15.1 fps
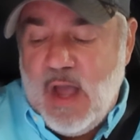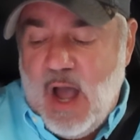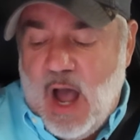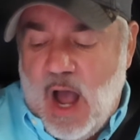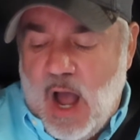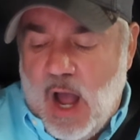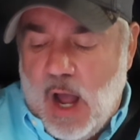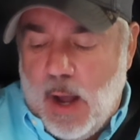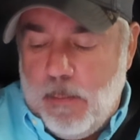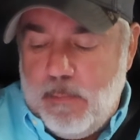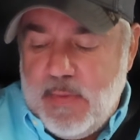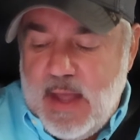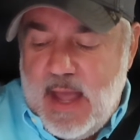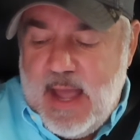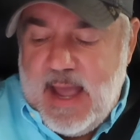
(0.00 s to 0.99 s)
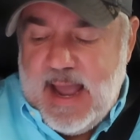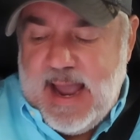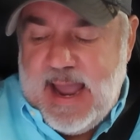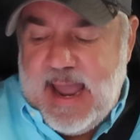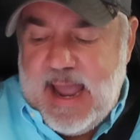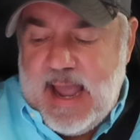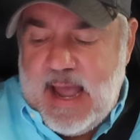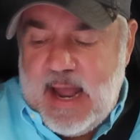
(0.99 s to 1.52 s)

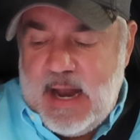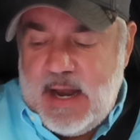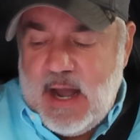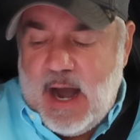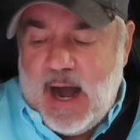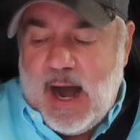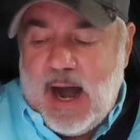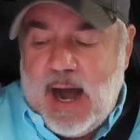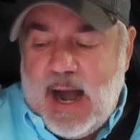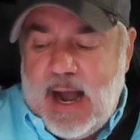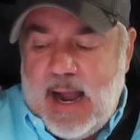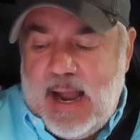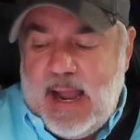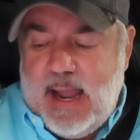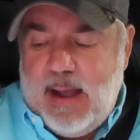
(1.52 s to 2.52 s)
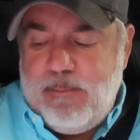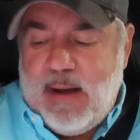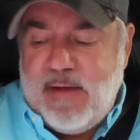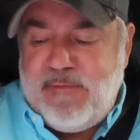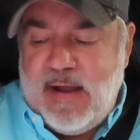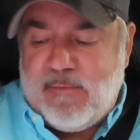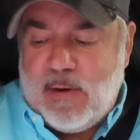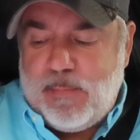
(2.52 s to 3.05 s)
And
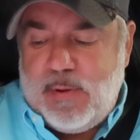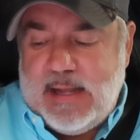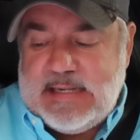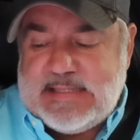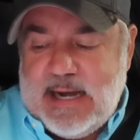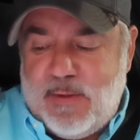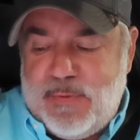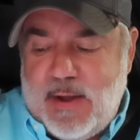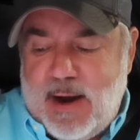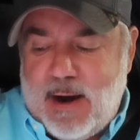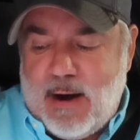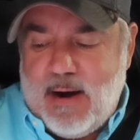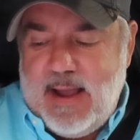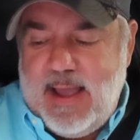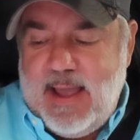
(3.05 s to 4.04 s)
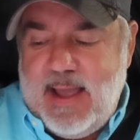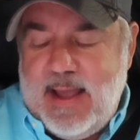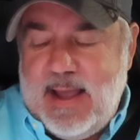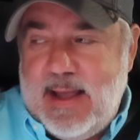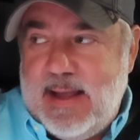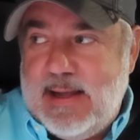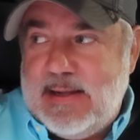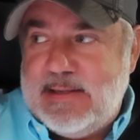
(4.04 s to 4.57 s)
my favorite place out there
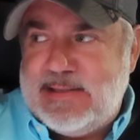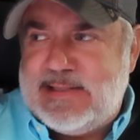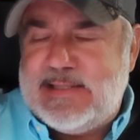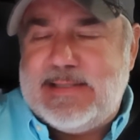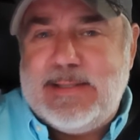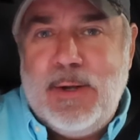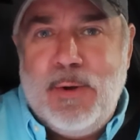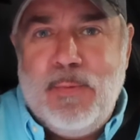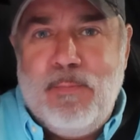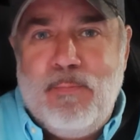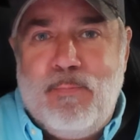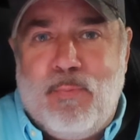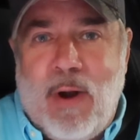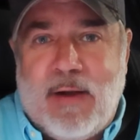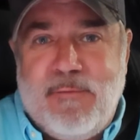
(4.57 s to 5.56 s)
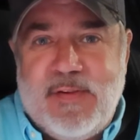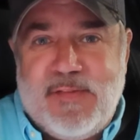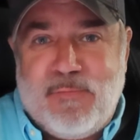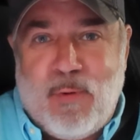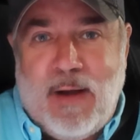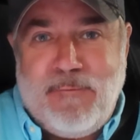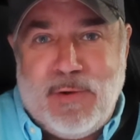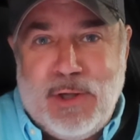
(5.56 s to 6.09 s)
is
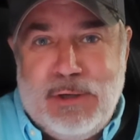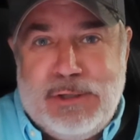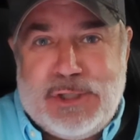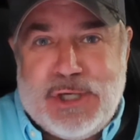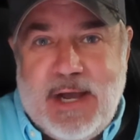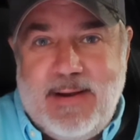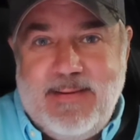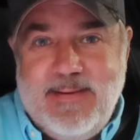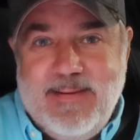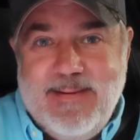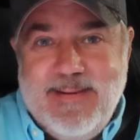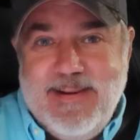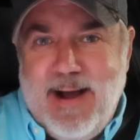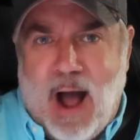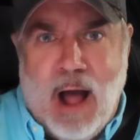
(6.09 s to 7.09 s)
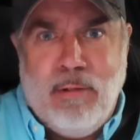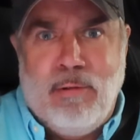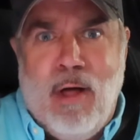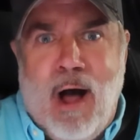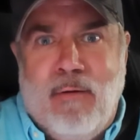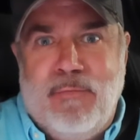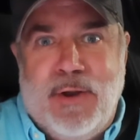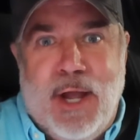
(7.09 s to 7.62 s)
Breakfast Revolution. I
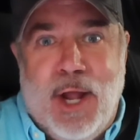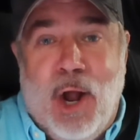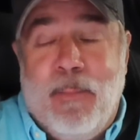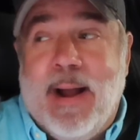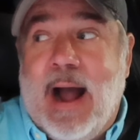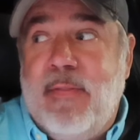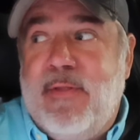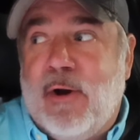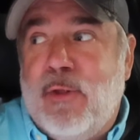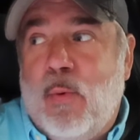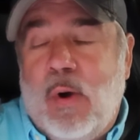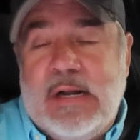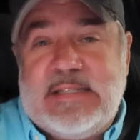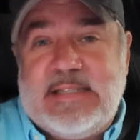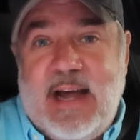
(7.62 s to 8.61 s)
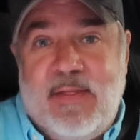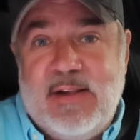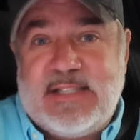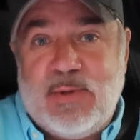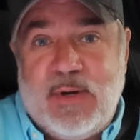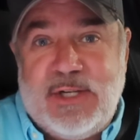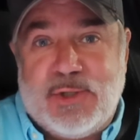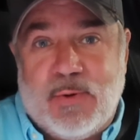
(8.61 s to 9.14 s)
loved it. Oh my God, they're the ones that had the
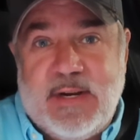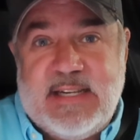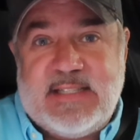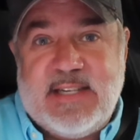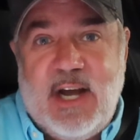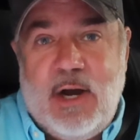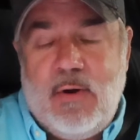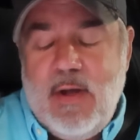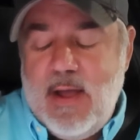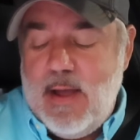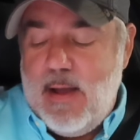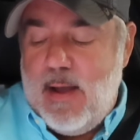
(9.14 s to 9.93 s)
soy chorizo.